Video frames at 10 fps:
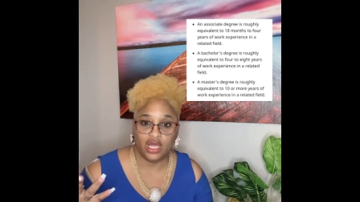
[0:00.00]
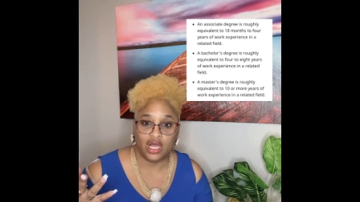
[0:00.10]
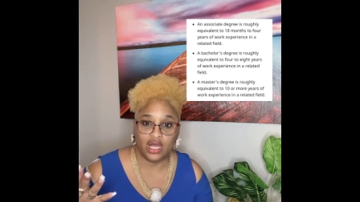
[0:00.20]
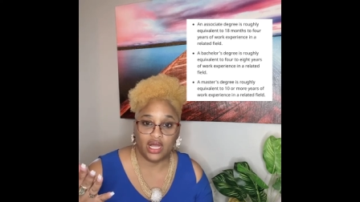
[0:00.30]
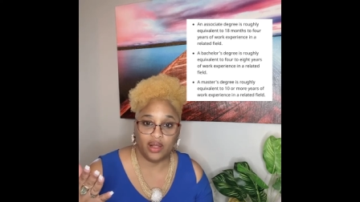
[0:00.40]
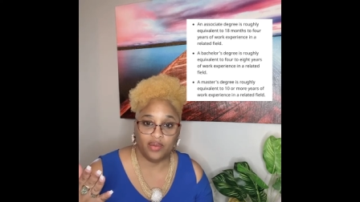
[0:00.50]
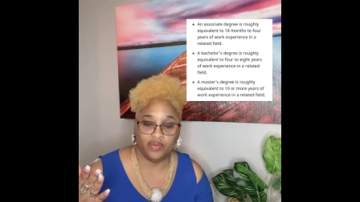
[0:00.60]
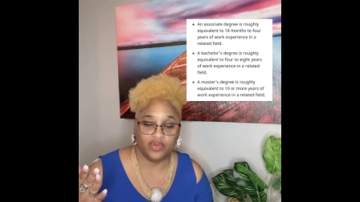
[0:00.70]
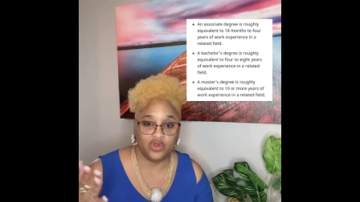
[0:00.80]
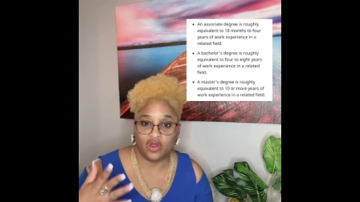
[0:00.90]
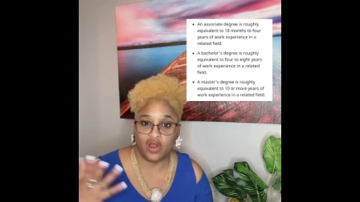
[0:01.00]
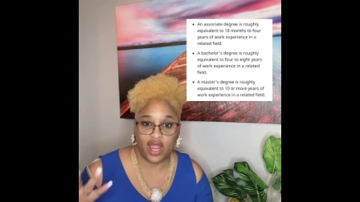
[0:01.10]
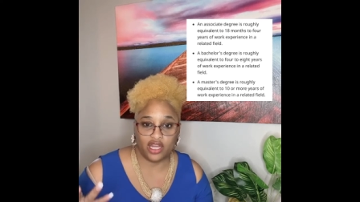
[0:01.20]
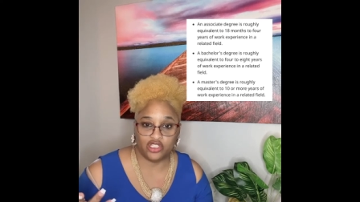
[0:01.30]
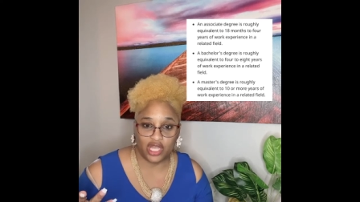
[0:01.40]
Um, you know,
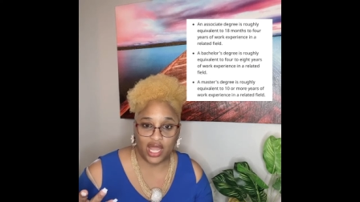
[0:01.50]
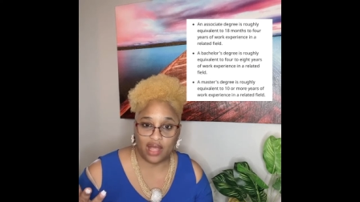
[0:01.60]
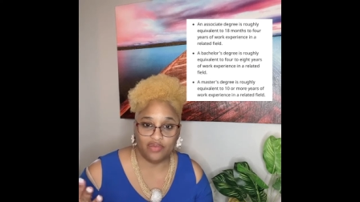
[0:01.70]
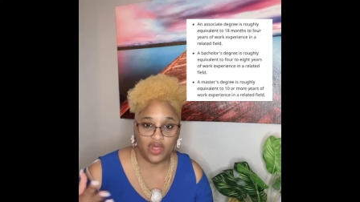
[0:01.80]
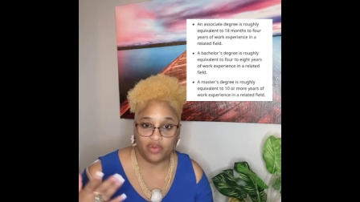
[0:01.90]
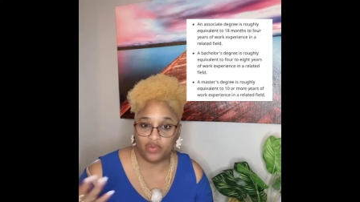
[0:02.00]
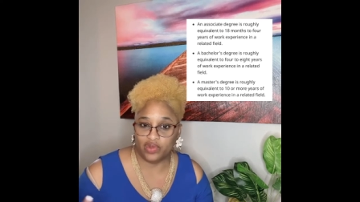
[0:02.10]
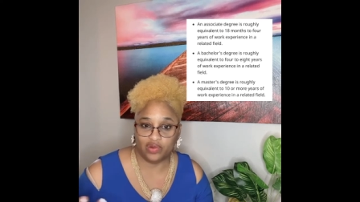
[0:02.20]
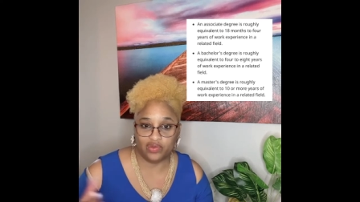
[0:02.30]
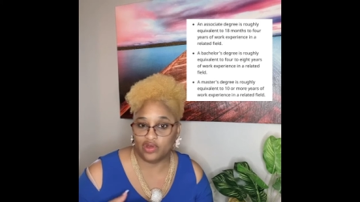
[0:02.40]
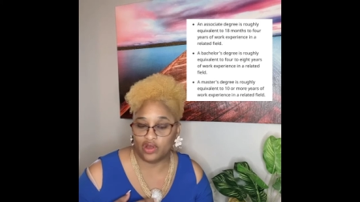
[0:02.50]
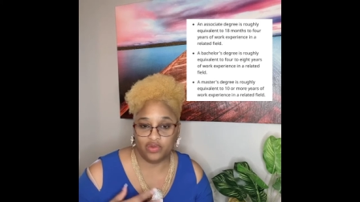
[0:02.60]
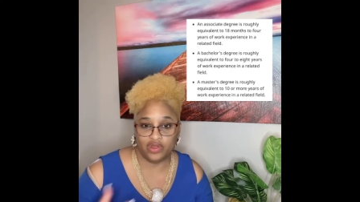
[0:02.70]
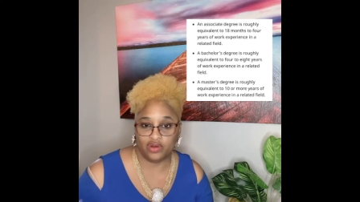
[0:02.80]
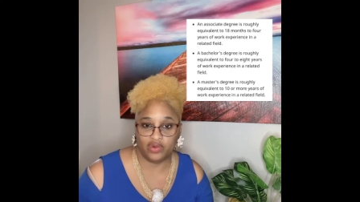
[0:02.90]
our job that, you know,
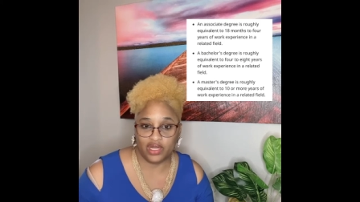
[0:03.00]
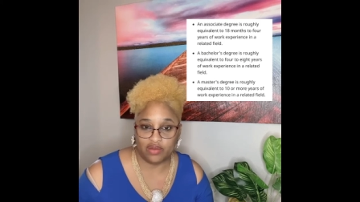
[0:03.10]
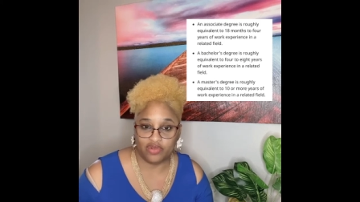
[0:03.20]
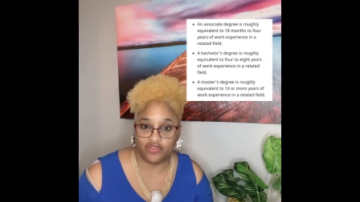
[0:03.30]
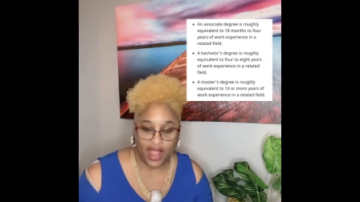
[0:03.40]
we're, we're labor for